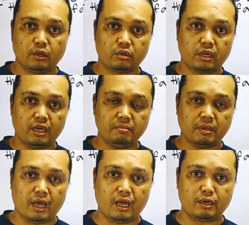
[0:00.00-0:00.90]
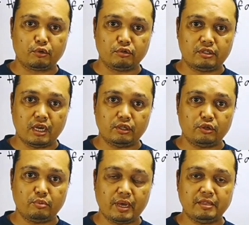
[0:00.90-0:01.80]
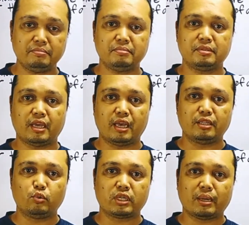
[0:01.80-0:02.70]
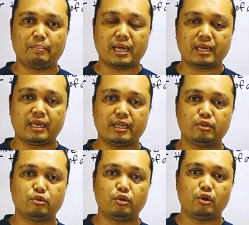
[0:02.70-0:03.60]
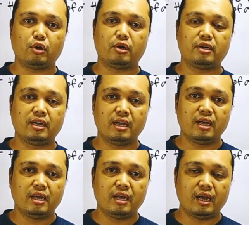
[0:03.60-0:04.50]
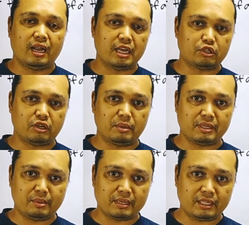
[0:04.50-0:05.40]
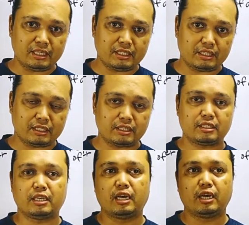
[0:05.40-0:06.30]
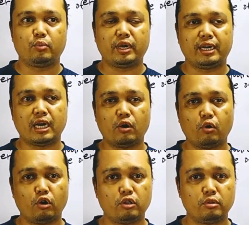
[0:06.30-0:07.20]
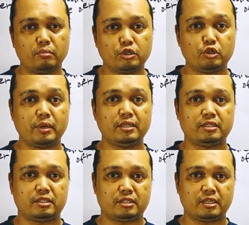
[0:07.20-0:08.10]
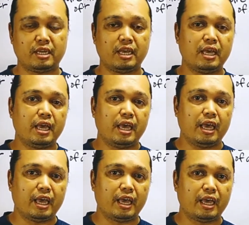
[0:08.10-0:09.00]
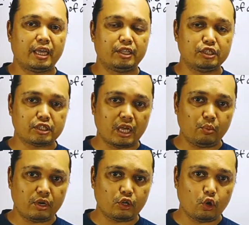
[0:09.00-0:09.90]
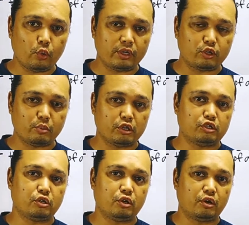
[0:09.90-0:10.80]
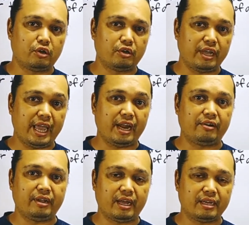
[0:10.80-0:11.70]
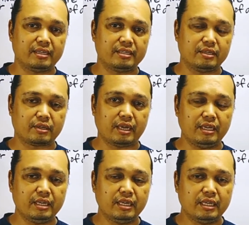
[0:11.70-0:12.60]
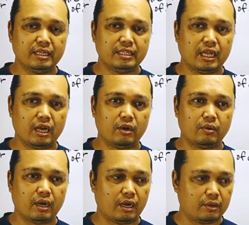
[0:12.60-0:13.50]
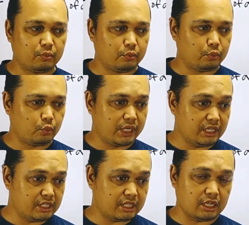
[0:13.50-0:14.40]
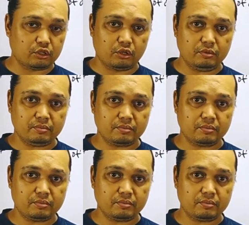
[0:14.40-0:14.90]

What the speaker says: Okay, good day to you, Ben, and welcome back again to your lesson in mathematics. We are now on measurements, and this time we are going to measure area. Okay, now we need this lesson